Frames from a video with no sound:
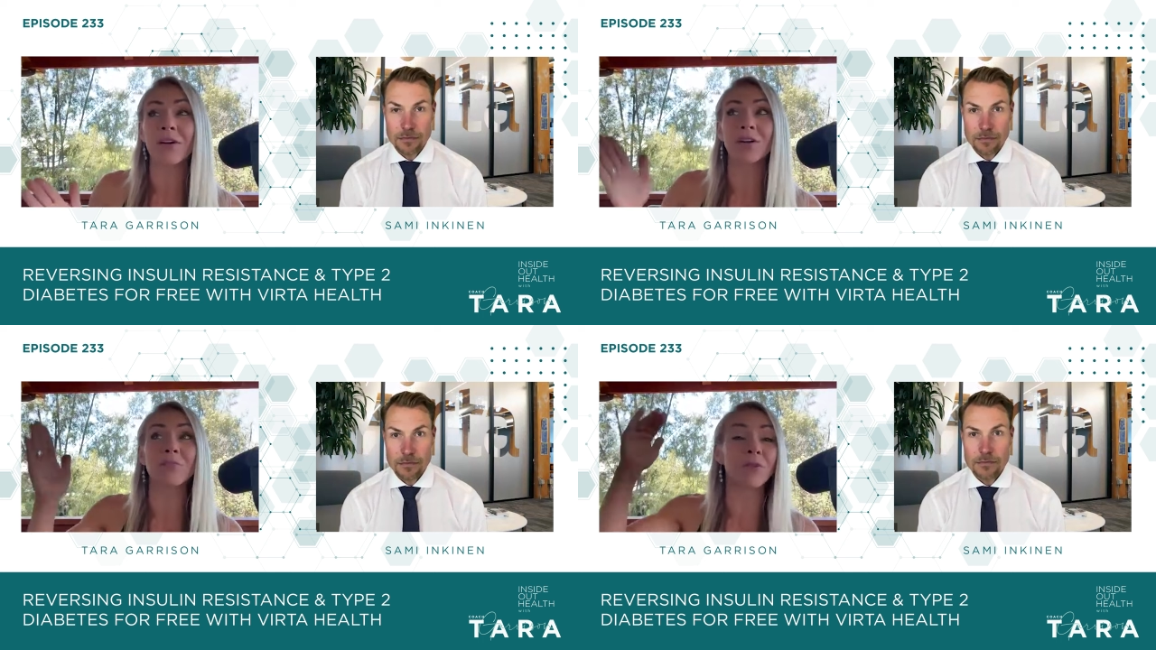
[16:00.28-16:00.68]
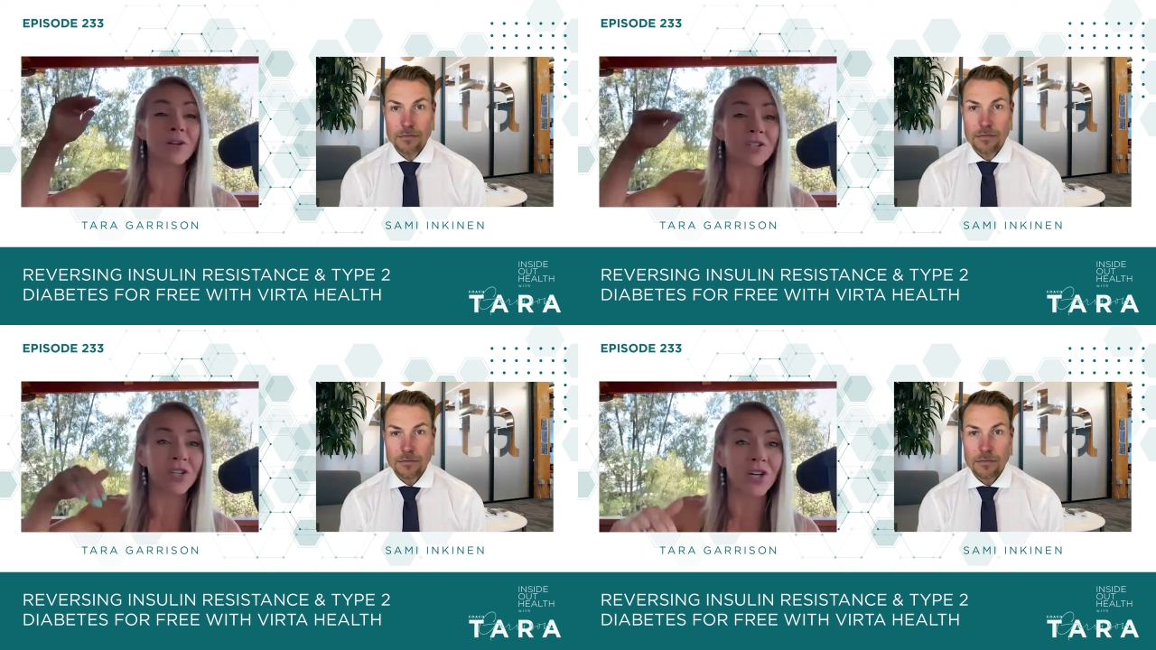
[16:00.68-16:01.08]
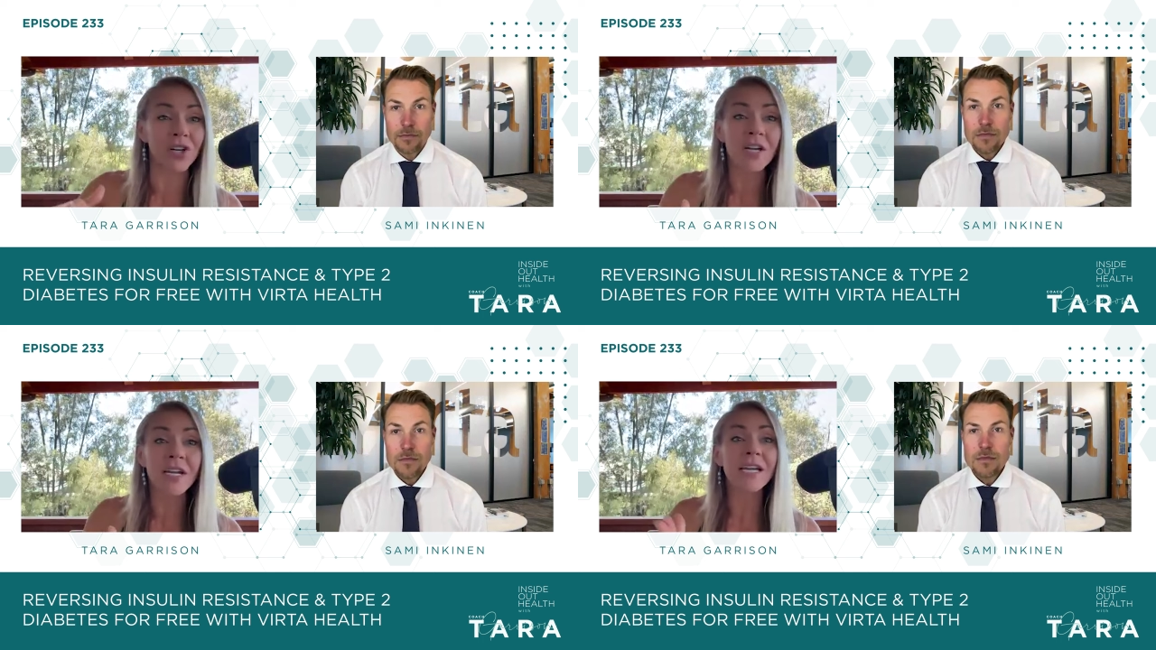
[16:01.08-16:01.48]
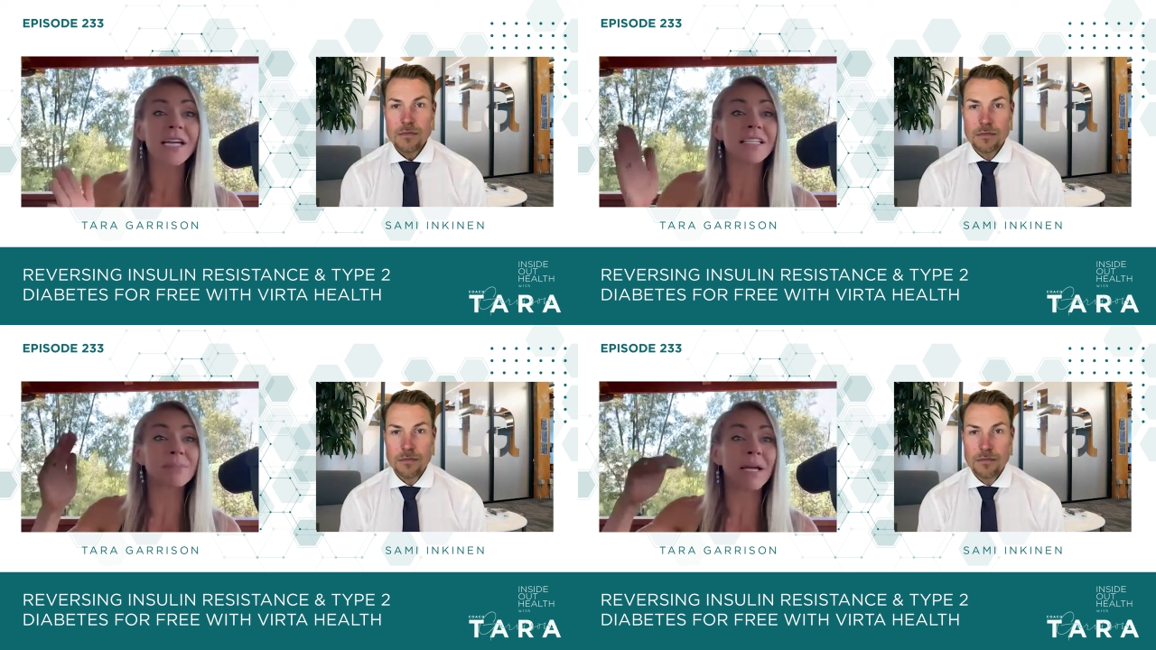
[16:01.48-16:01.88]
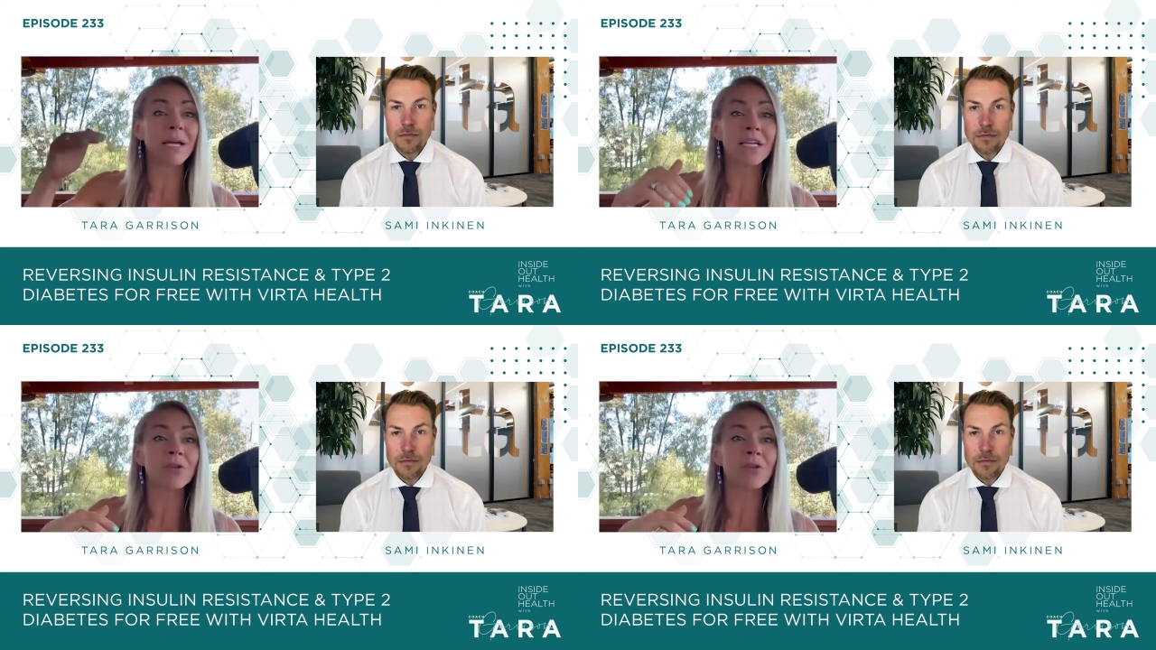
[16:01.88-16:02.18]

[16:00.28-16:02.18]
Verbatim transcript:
Speaker 1: of how your blood sugar is spiking.